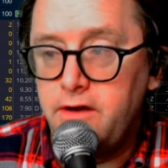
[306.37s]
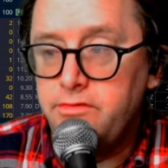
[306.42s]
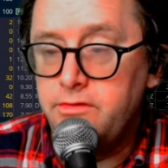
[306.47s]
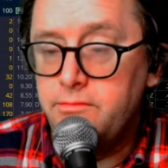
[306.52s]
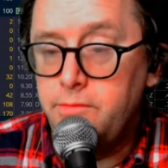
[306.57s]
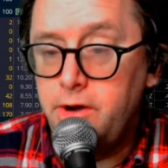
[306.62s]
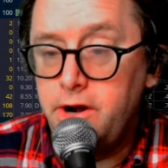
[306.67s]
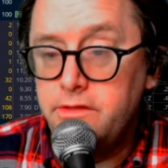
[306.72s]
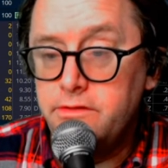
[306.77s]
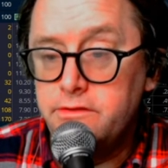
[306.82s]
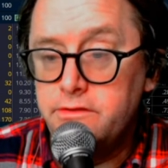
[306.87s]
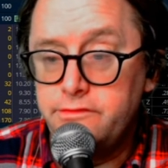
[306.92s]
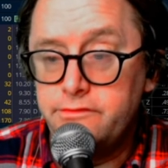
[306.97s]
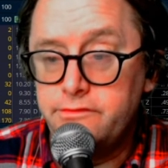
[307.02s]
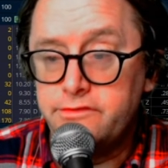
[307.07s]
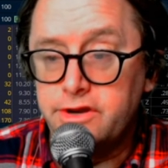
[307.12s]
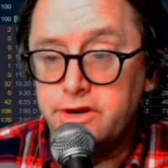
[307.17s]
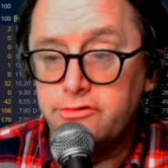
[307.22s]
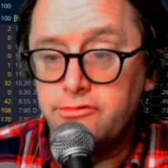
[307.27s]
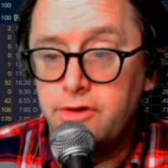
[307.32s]
of the money that it's
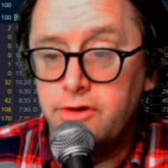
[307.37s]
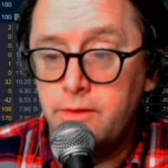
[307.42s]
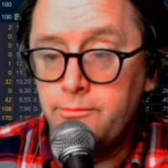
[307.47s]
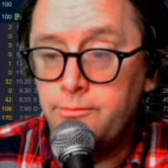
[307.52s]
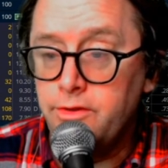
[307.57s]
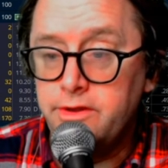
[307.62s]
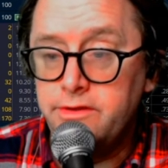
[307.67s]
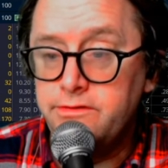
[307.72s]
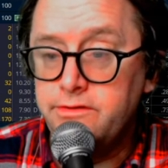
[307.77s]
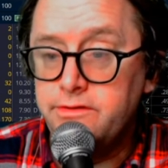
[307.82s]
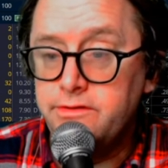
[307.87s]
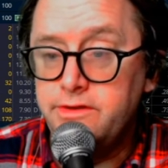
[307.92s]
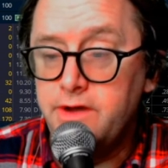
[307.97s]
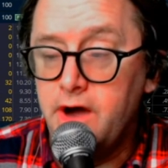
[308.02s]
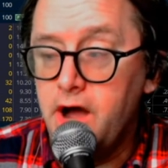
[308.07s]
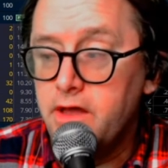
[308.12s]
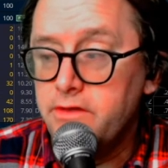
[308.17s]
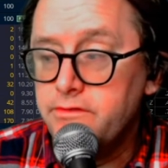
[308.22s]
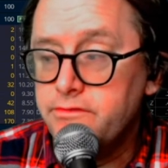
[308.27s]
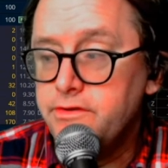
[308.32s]
just going to crumble into
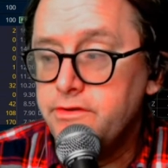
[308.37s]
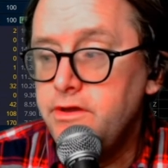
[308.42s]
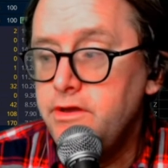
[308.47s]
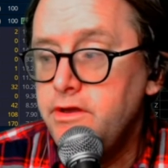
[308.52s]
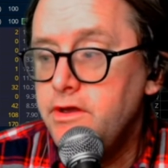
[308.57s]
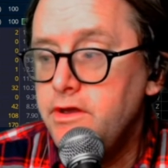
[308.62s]
dust?